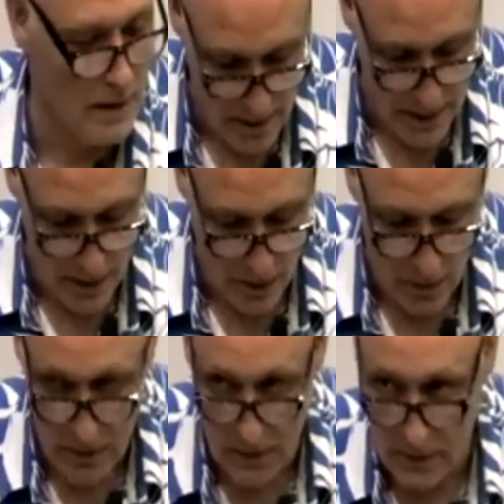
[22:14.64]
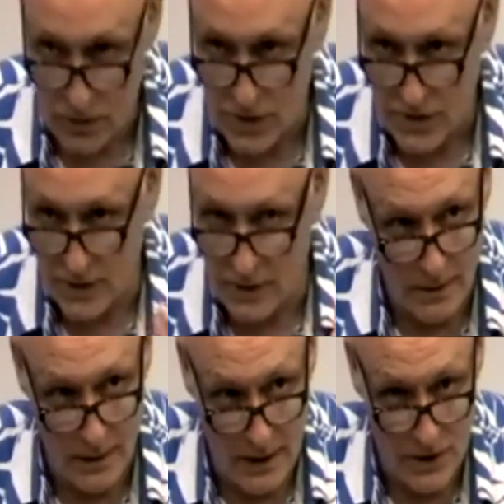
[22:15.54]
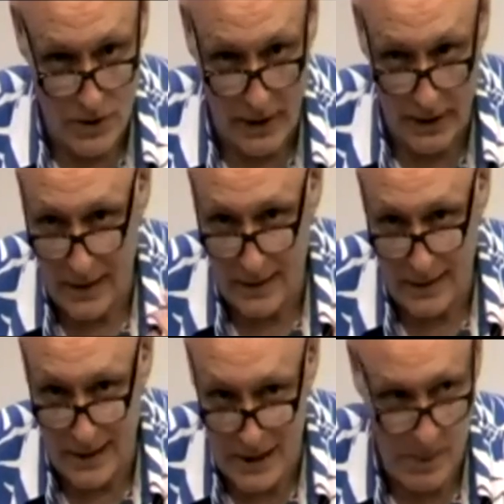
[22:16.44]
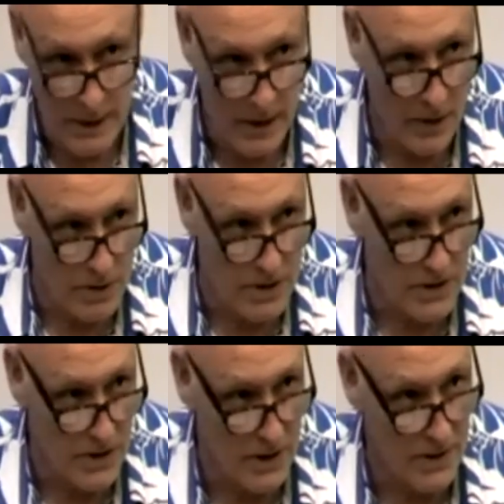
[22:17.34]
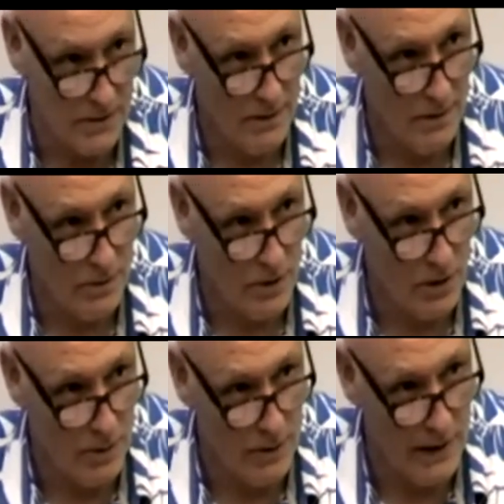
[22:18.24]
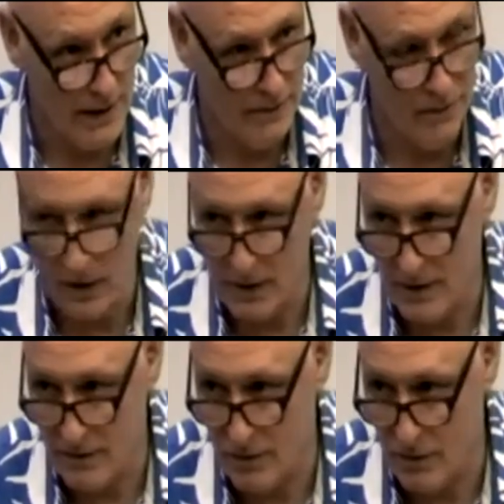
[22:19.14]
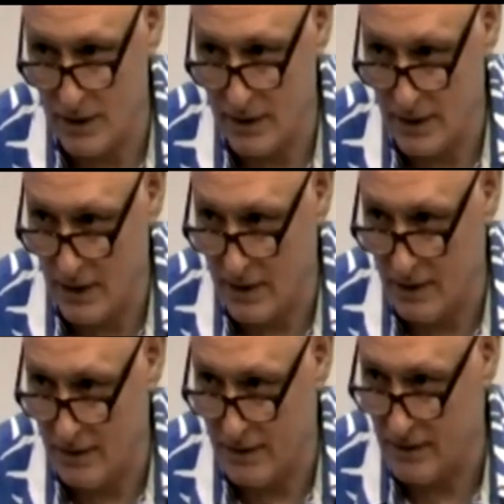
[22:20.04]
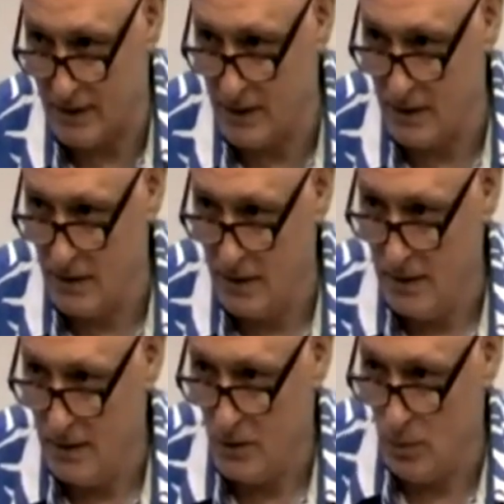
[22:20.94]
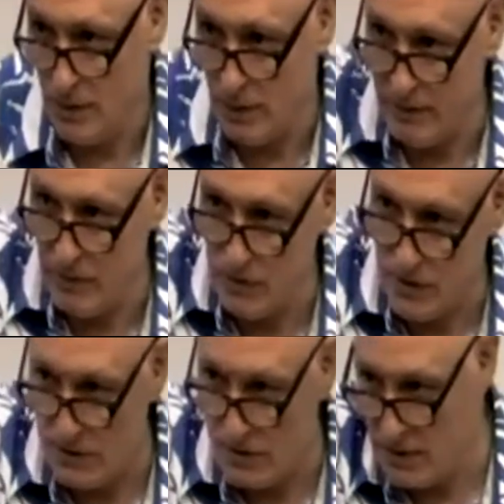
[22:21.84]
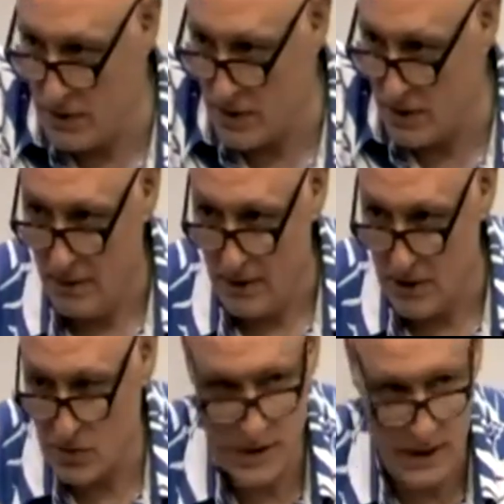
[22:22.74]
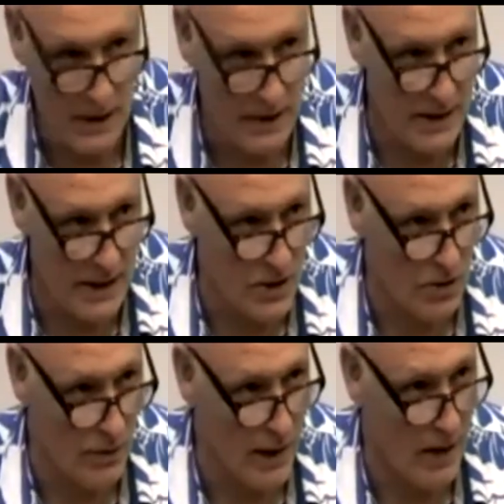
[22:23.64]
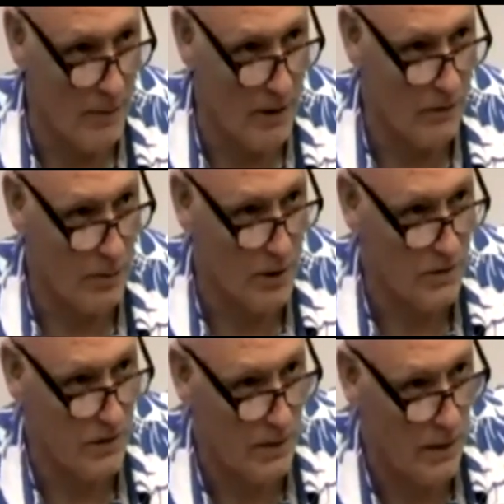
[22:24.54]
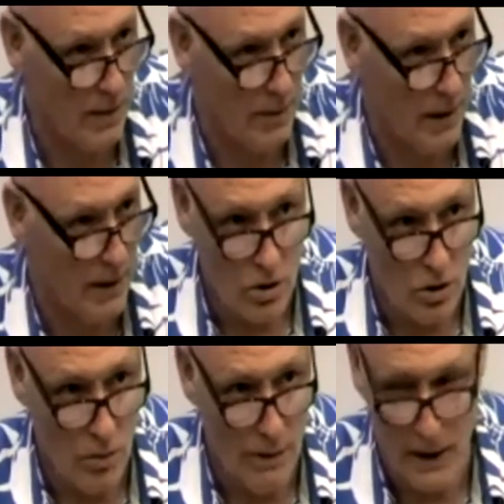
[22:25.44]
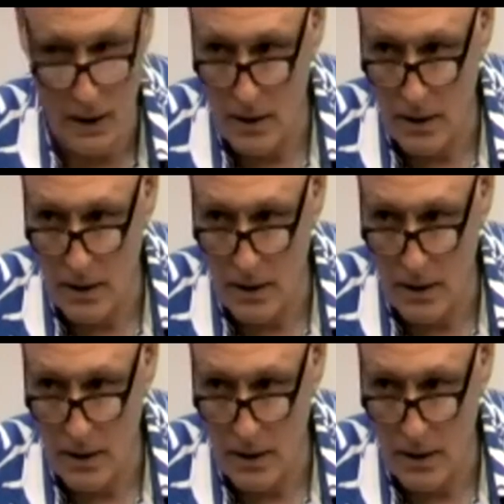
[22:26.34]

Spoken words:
Now, just to illustrate, this period was decisive. We're talking about the end of 1914 to 1915. There will be a revolution in 2 years' time. This was the essential rearming of the Bolshevik party, coming